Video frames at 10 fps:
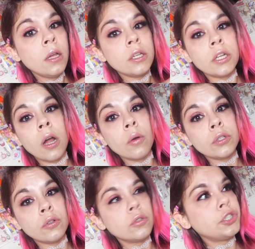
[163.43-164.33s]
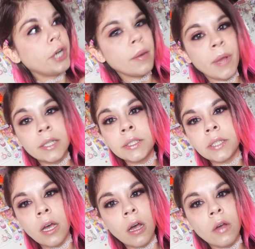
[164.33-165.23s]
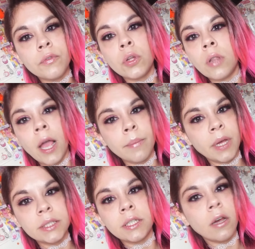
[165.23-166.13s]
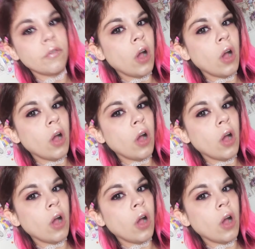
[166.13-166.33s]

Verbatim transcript: you know, you'll share my stuff, you'll like my stuff,